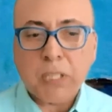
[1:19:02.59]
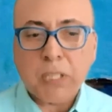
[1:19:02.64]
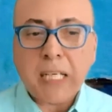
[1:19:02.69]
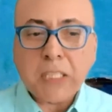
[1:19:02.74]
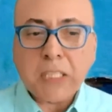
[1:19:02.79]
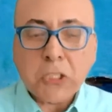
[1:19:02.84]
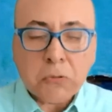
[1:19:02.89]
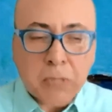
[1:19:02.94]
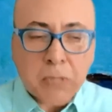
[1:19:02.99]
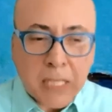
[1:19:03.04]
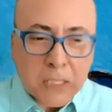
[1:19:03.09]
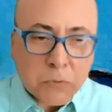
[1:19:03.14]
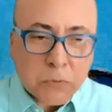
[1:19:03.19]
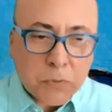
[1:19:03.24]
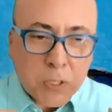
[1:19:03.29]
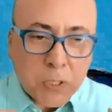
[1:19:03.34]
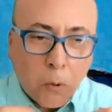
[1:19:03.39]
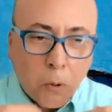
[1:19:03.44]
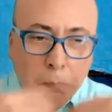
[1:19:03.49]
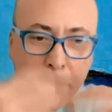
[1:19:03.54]
But as soon as
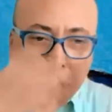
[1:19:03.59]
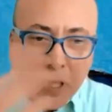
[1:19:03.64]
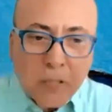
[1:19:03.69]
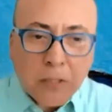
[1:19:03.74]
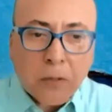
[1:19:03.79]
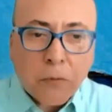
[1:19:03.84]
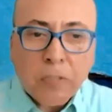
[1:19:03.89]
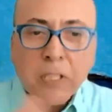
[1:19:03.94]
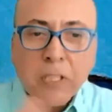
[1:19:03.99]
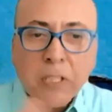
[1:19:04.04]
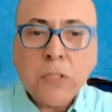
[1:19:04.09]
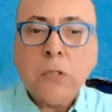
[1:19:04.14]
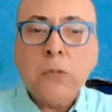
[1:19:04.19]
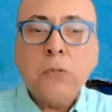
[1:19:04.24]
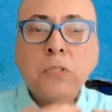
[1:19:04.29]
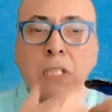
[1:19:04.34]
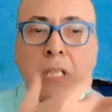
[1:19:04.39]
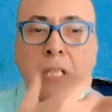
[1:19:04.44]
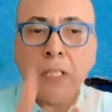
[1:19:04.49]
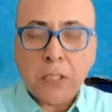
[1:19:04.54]
we open the
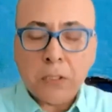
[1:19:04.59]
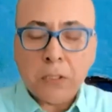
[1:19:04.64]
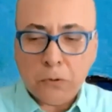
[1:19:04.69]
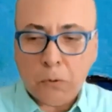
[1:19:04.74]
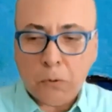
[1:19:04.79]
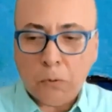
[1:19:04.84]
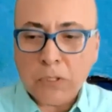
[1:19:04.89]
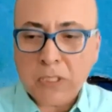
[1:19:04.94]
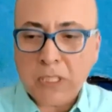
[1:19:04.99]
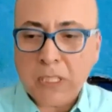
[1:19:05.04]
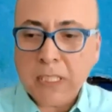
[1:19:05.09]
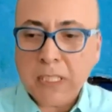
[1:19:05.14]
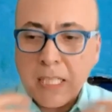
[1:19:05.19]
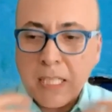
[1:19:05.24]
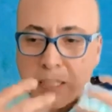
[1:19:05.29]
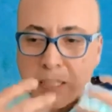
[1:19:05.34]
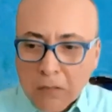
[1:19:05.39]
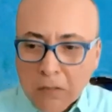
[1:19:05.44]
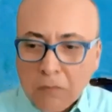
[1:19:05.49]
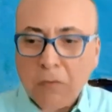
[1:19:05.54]
windows and the doors and
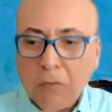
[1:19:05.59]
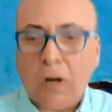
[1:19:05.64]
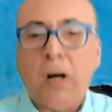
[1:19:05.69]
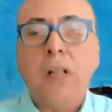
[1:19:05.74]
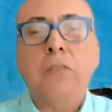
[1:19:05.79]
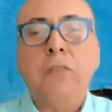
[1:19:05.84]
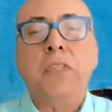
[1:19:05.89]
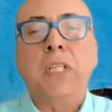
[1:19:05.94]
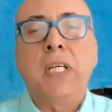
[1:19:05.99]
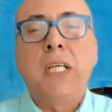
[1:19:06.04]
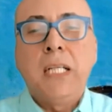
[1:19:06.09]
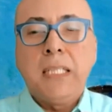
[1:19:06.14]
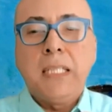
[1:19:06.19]
get involved,